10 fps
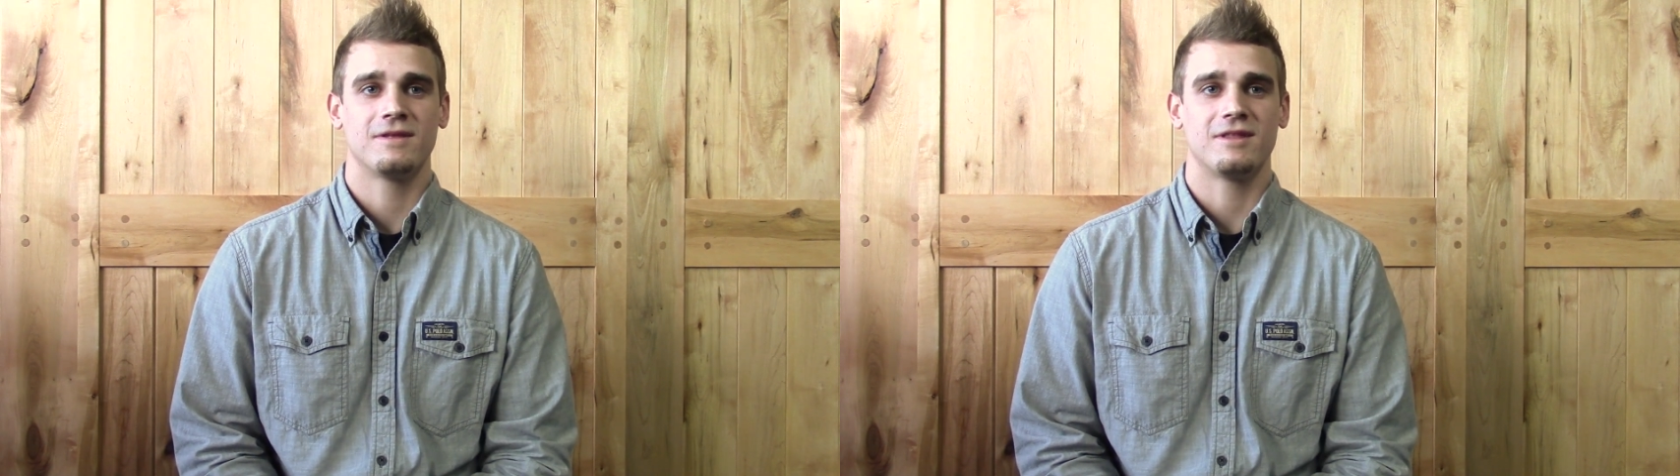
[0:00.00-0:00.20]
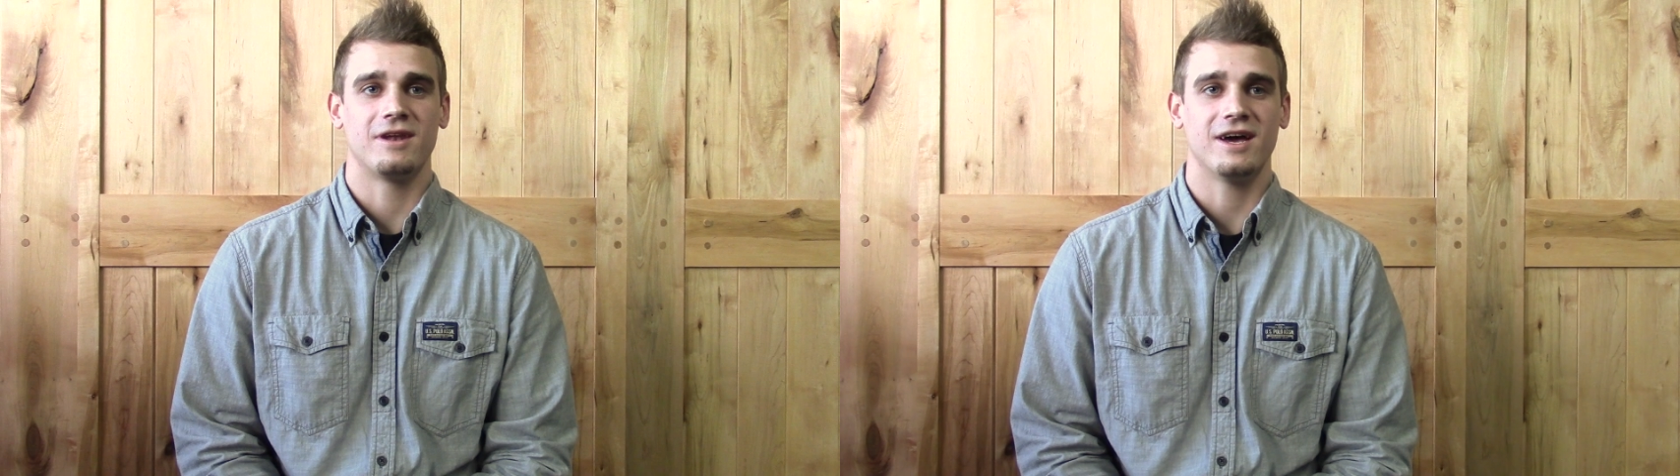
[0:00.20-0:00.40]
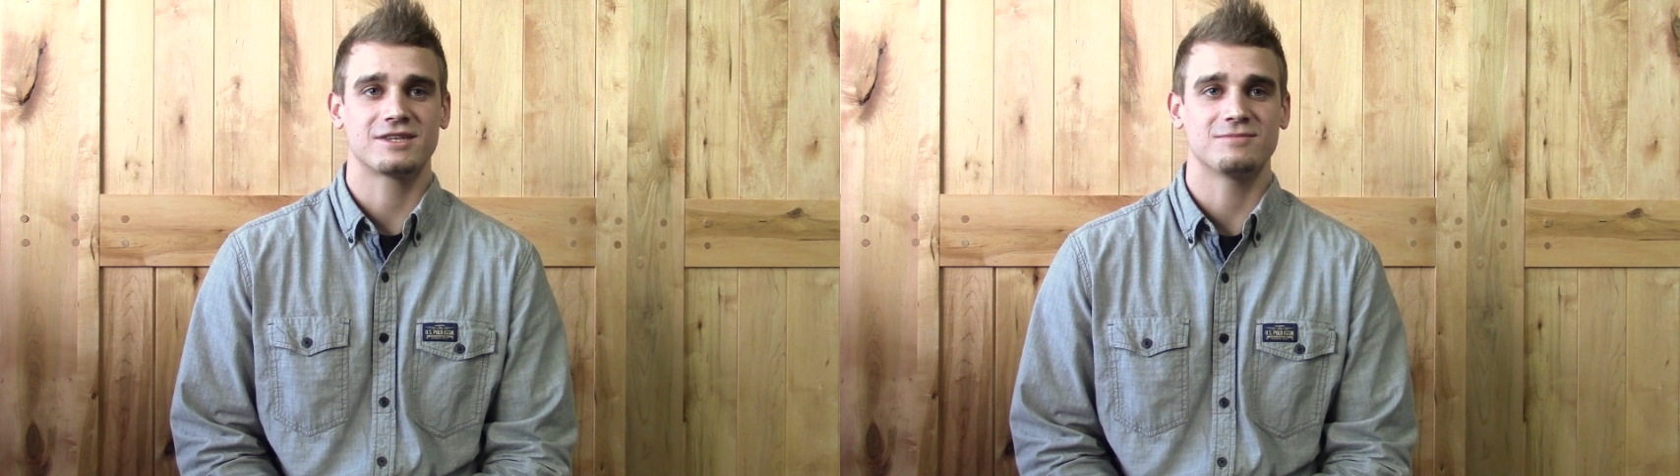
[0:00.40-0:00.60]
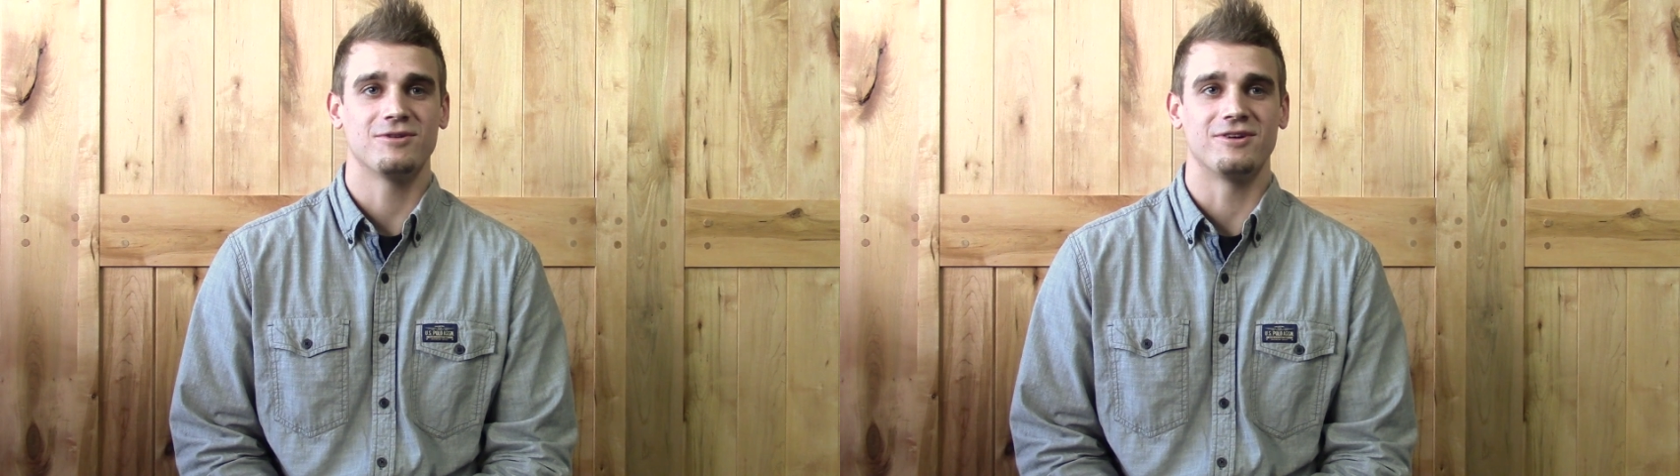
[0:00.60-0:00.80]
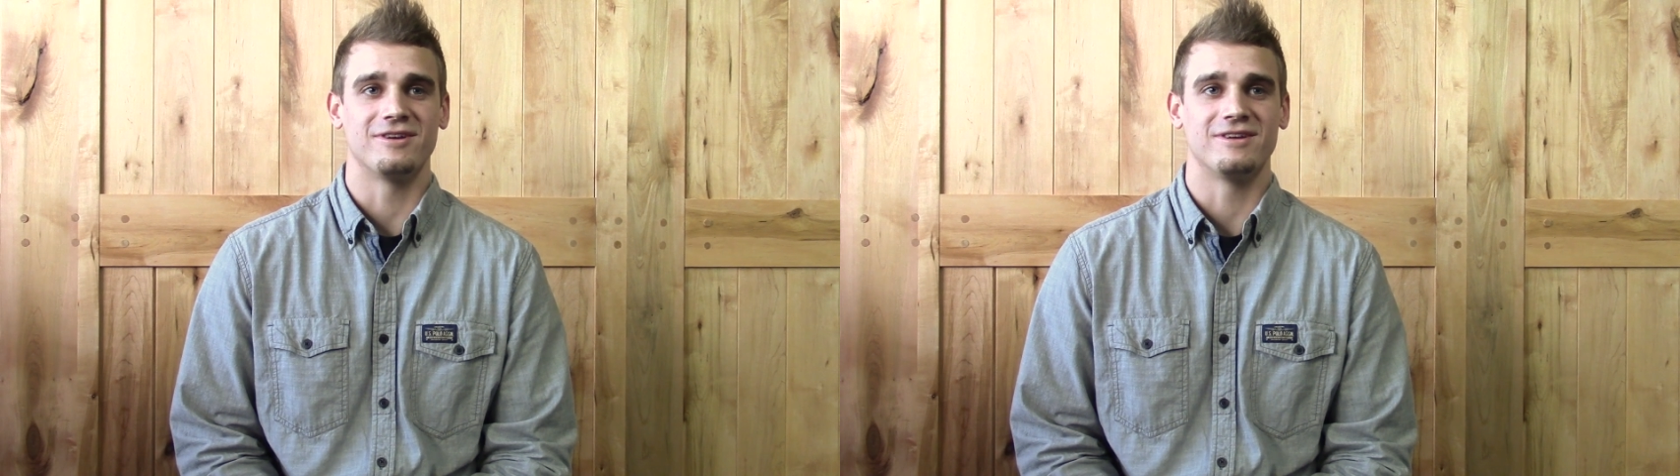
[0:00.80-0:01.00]
the next
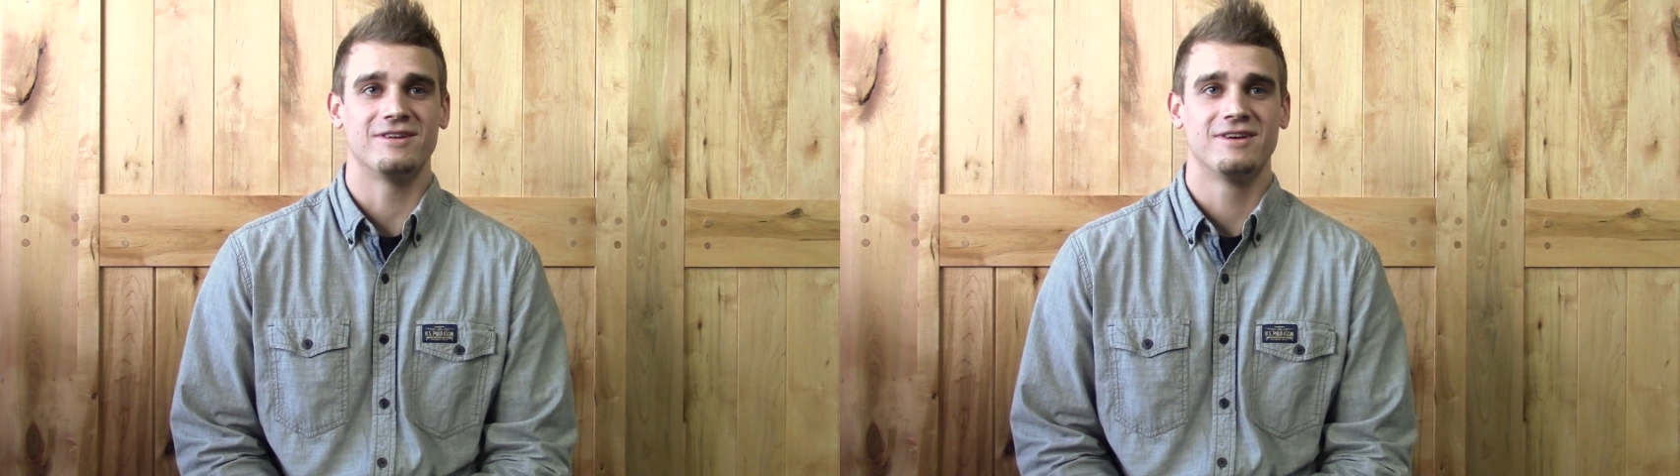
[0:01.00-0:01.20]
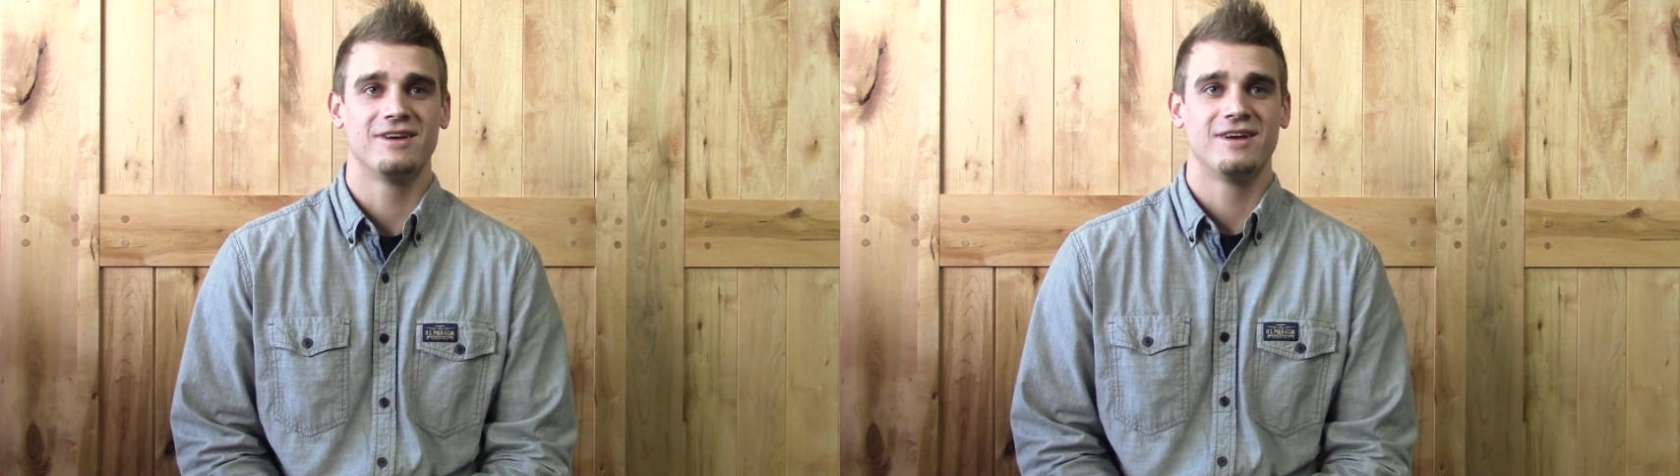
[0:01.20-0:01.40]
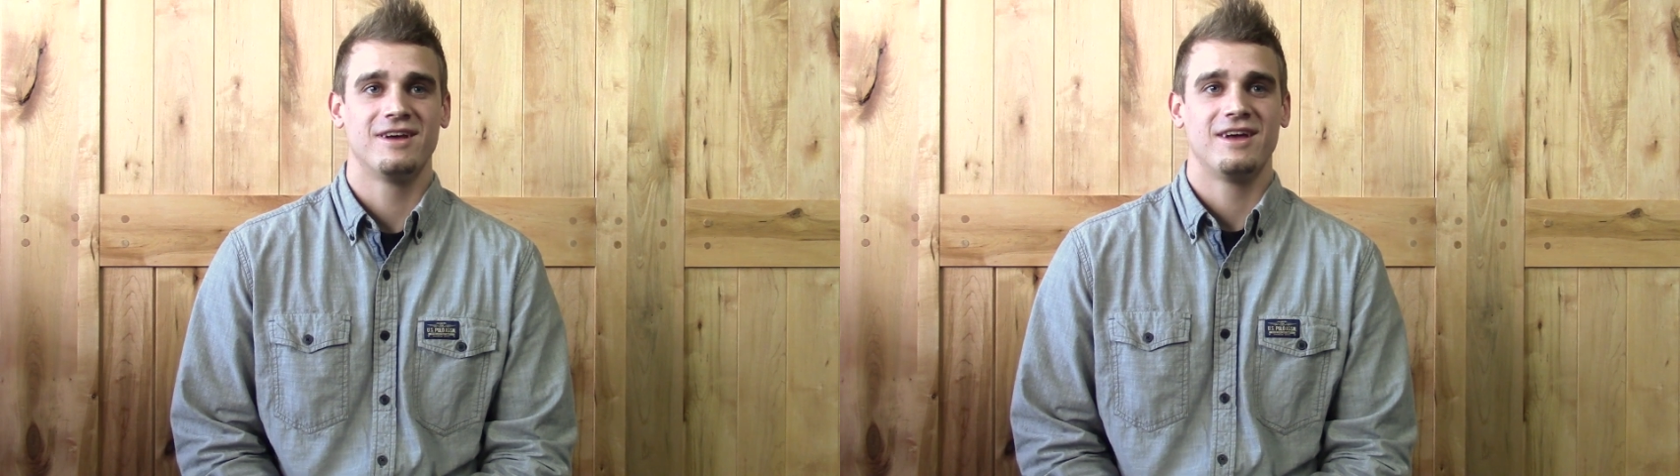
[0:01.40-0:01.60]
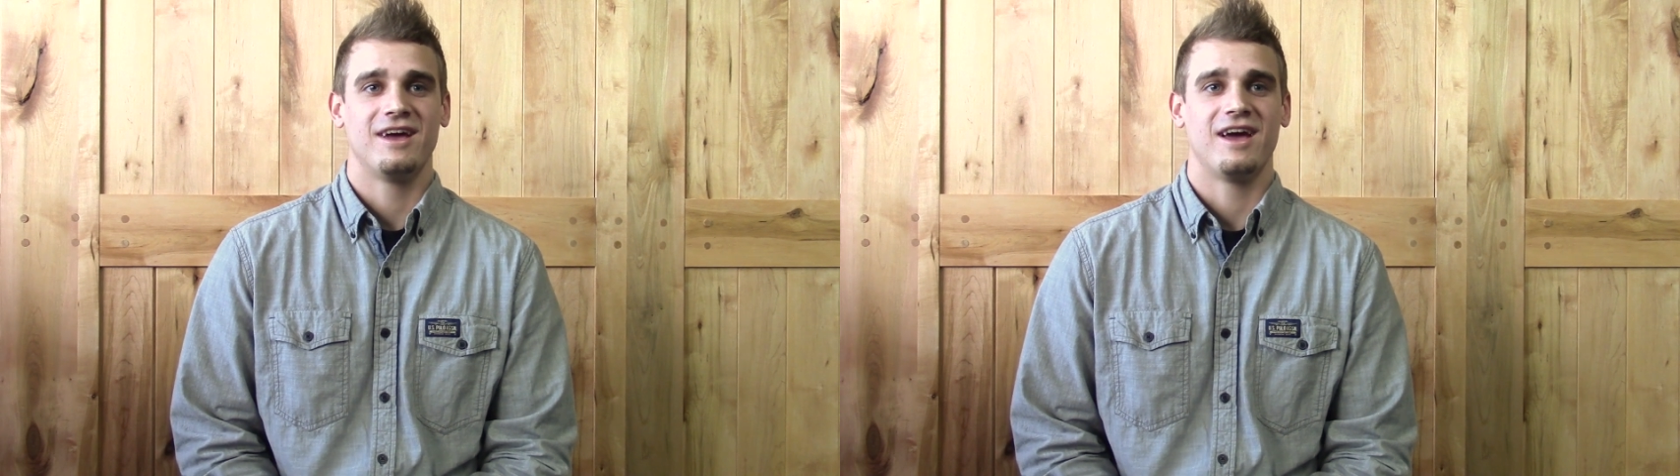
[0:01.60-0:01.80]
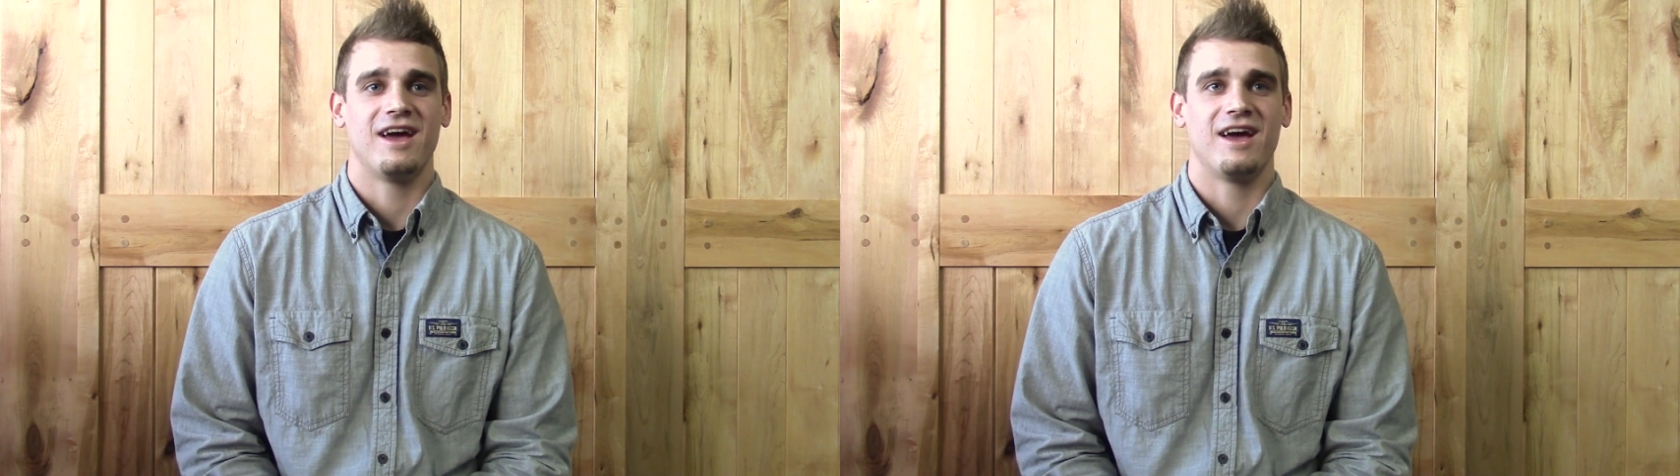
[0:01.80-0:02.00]
morning,
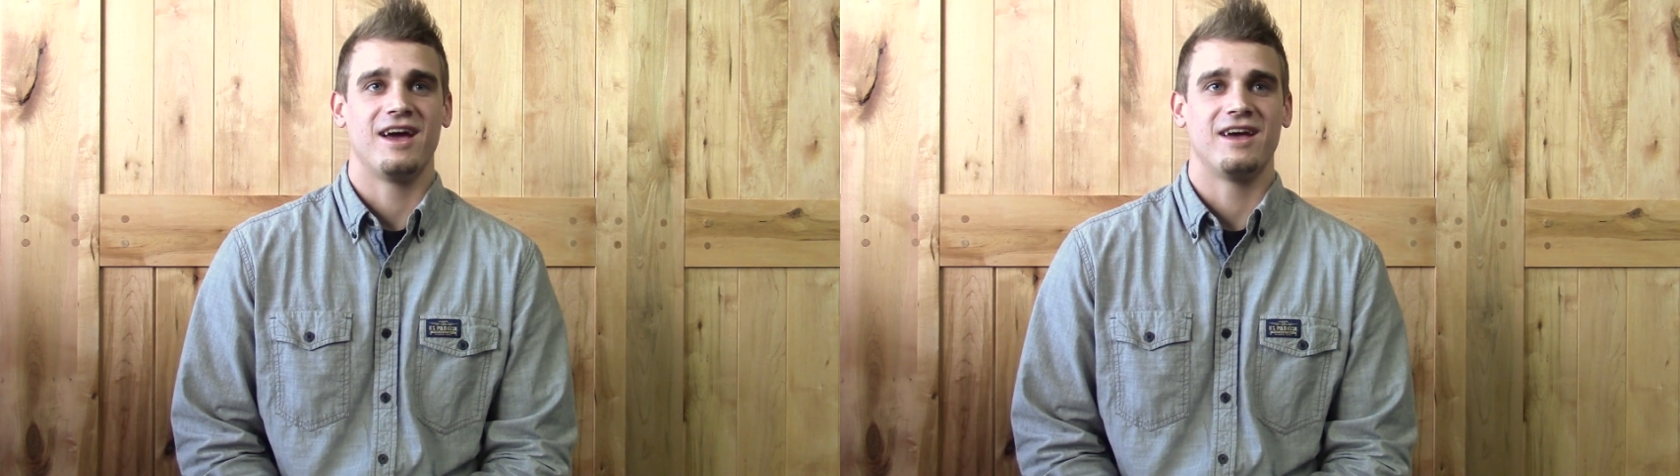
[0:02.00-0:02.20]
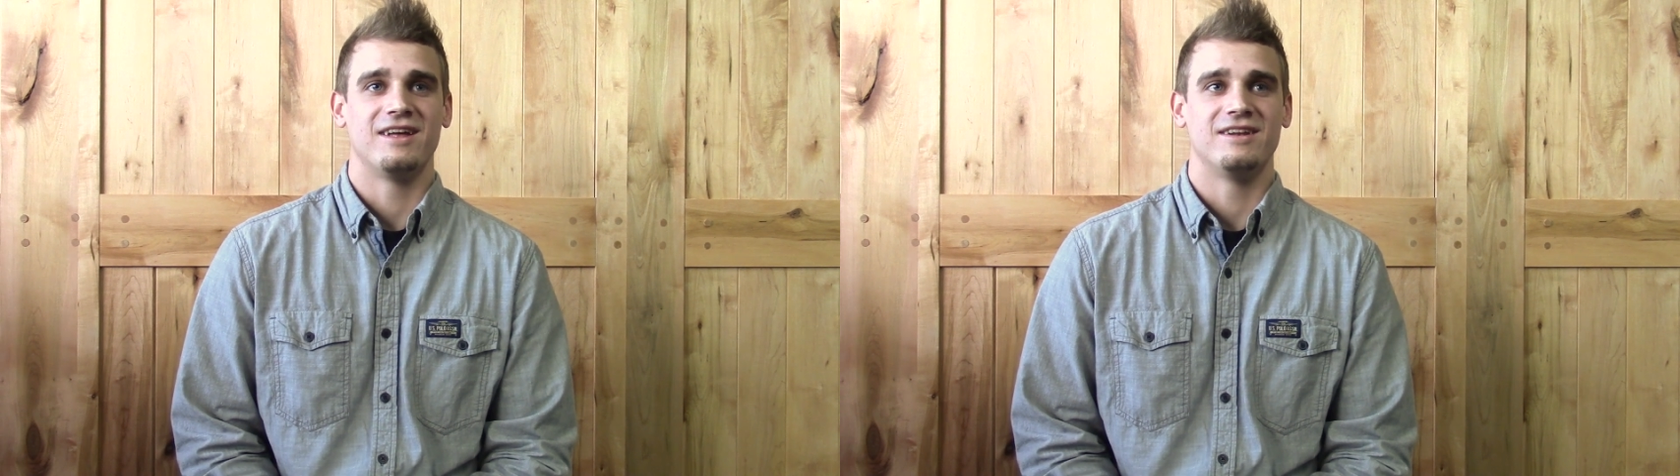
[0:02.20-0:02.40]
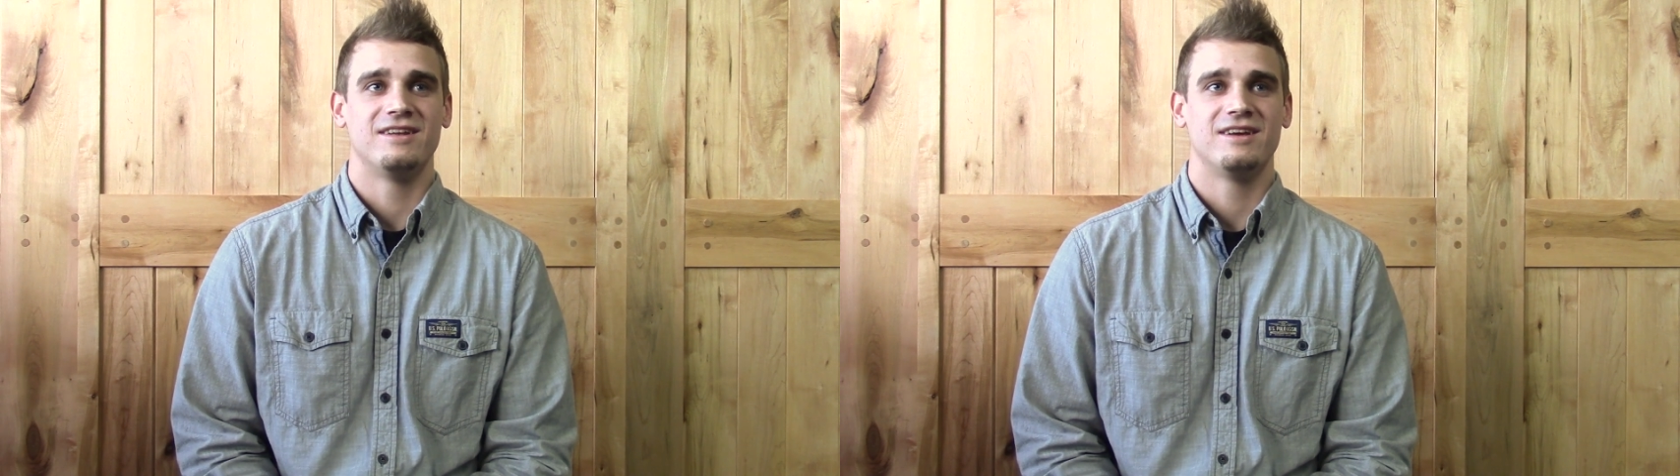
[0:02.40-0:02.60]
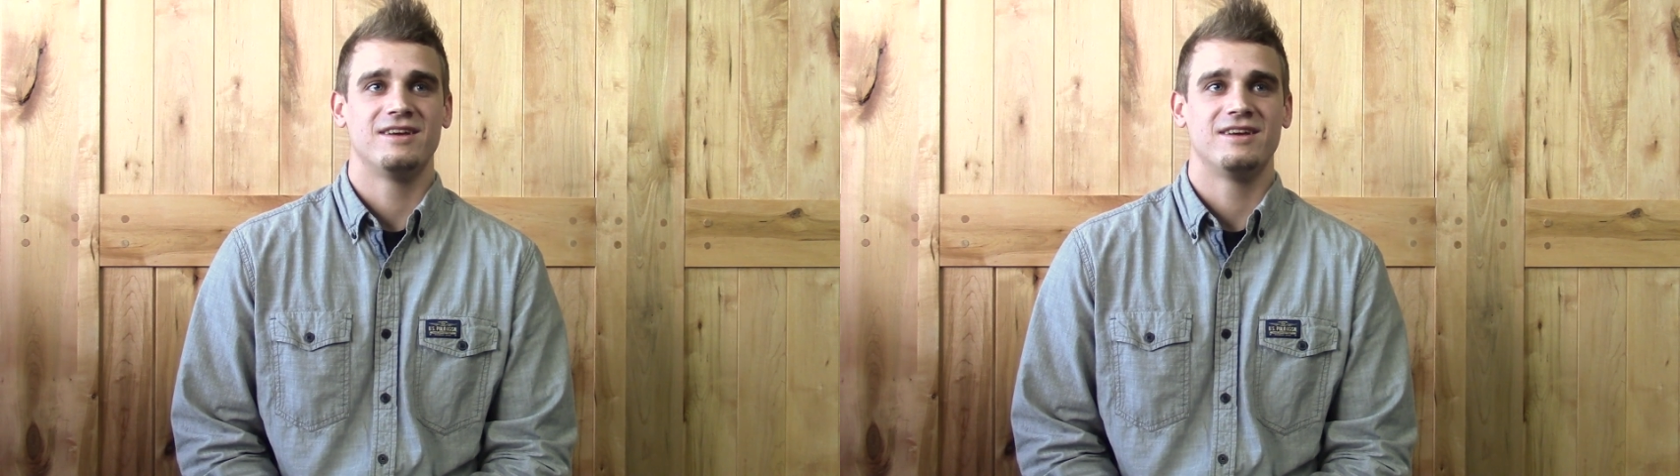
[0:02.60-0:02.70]
and